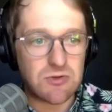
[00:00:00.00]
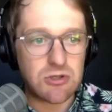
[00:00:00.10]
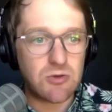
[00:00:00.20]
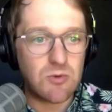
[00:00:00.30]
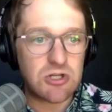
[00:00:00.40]

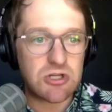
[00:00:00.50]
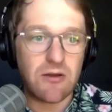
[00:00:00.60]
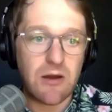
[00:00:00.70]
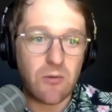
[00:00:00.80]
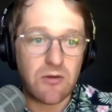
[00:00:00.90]
should we
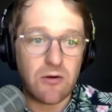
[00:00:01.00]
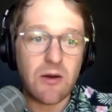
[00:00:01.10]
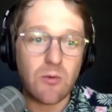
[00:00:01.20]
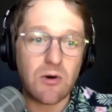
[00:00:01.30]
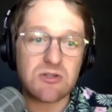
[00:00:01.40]
share that with our
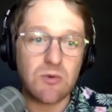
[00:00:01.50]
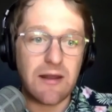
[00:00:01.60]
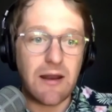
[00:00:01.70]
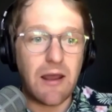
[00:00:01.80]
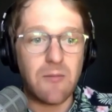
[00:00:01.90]
networks? Or would
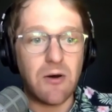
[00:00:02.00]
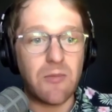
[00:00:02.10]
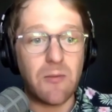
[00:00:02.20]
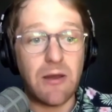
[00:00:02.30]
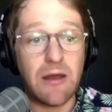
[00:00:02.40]
that amp up
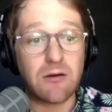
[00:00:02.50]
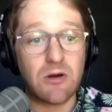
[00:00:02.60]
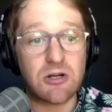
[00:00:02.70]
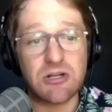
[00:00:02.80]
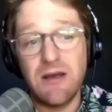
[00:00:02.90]
the panic
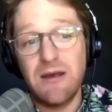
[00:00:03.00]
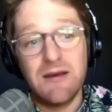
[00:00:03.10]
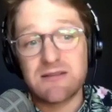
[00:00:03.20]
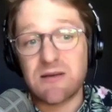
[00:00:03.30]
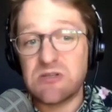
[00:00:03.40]
rush?
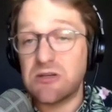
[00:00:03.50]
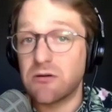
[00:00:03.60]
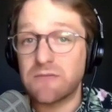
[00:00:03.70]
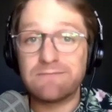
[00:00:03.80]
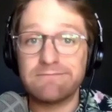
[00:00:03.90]
It's up to
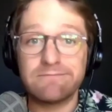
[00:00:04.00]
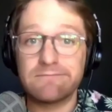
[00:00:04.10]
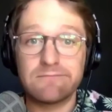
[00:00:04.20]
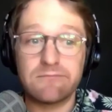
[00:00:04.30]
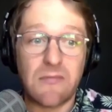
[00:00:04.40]
you.
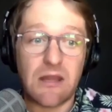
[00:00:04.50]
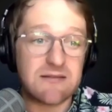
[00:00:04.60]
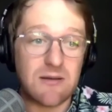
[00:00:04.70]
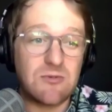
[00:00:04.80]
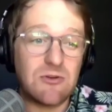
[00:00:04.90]

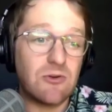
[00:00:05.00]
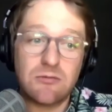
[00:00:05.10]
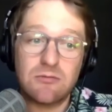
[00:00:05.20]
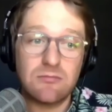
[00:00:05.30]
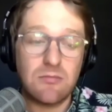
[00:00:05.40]
It's up to
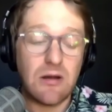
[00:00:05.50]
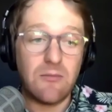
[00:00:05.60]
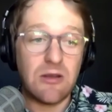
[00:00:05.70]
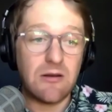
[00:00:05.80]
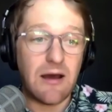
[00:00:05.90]
you. I
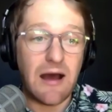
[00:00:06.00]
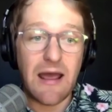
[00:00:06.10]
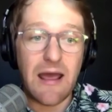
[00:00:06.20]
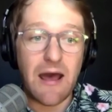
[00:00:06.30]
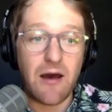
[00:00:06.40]
mean,
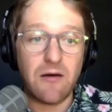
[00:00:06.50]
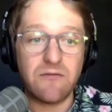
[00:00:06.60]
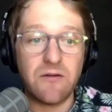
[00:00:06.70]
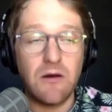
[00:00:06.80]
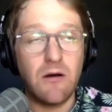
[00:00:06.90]
I
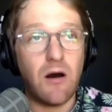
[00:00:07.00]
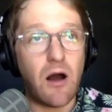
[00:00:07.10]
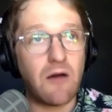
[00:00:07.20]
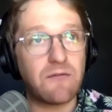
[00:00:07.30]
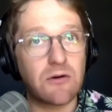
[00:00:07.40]
have
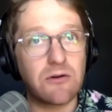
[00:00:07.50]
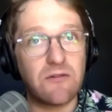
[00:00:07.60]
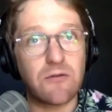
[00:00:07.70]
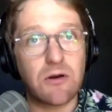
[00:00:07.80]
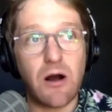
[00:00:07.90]
offered
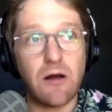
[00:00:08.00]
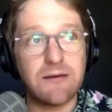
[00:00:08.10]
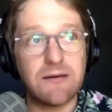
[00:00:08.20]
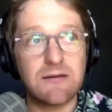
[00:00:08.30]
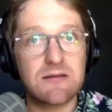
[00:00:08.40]
different
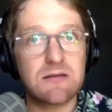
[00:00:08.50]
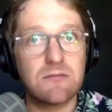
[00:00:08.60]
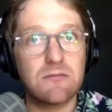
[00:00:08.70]
colleagues